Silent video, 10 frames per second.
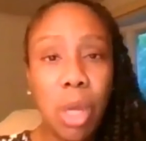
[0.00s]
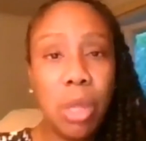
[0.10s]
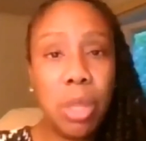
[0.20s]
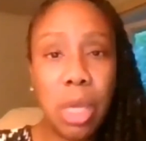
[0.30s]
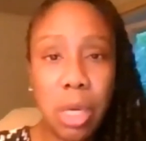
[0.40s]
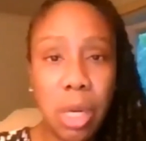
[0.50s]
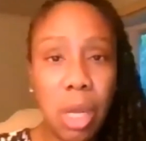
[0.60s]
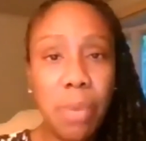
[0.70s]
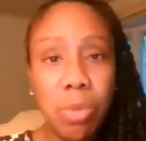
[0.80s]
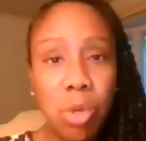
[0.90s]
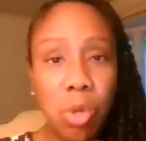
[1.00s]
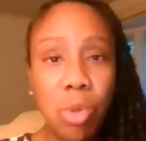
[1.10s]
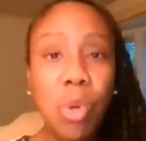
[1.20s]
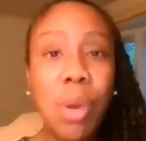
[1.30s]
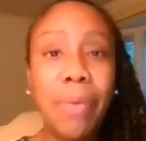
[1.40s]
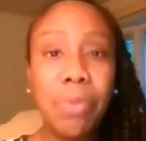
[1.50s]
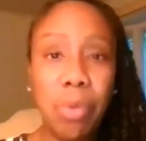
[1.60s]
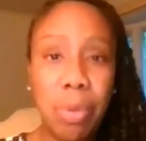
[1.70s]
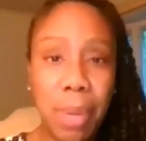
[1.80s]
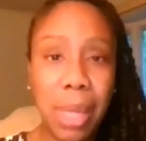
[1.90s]
Then um, you, you have to
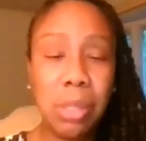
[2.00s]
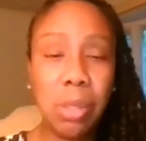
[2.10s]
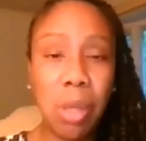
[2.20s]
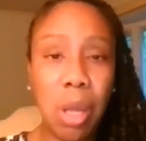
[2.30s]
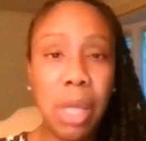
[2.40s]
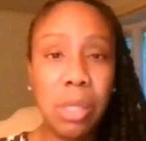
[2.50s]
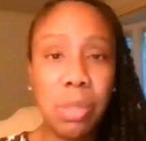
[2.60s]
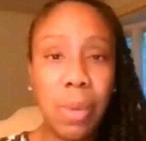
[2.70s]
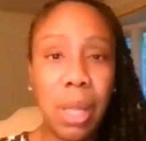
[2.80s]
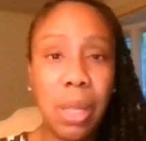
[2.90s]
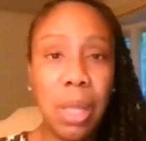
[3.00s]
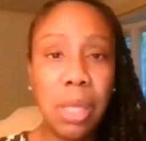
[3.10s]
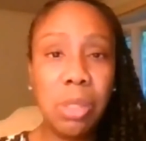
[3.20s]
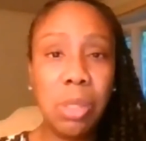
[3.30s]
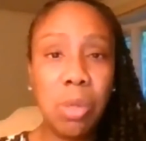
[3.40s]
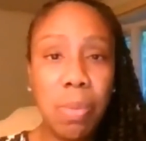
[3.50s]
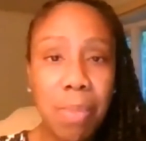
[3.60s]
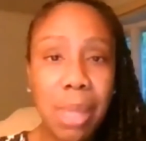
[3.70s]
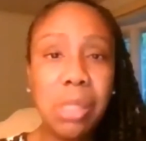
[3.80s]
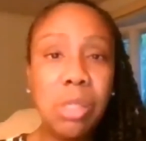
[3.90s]
repent as well. And so the
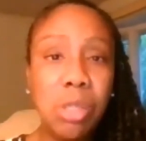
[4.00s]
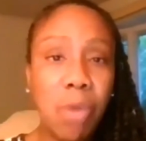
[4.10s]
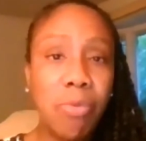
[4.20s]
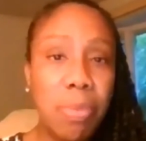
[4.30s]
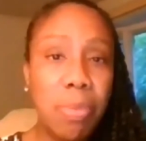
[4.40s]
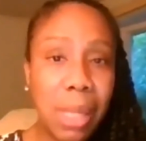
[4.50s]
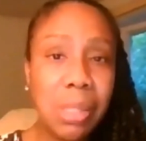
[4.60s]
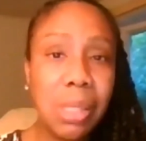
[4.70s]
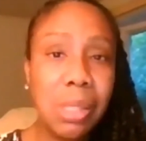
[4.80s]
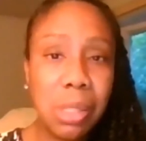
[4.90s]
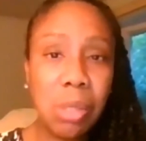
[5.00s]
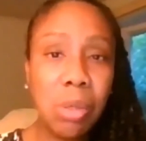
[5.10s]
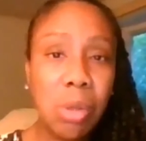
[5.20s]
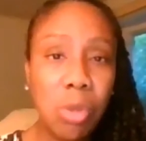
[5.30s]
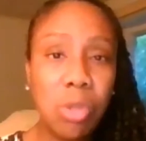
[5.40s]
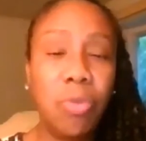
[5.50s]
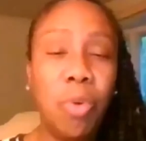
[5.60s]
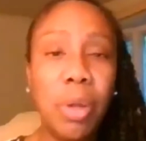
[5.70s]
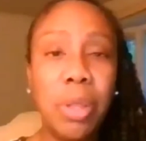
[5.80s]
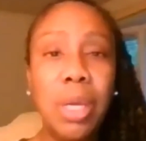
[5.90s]
message of repentance still goes
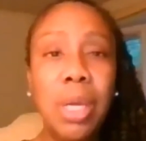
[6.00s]
forth,